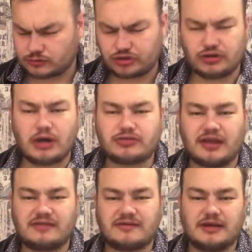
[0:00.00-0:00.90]
throughout
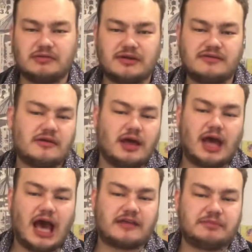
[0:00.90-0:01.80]
this series
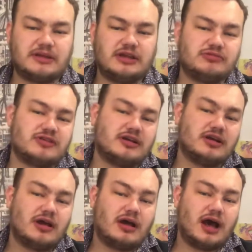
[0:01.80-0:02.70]
has been
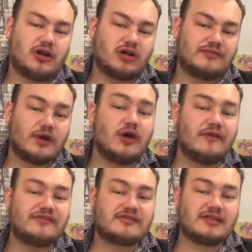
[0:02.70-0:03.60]
using a lot of
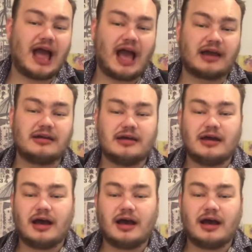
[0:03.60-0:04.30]
Earth slang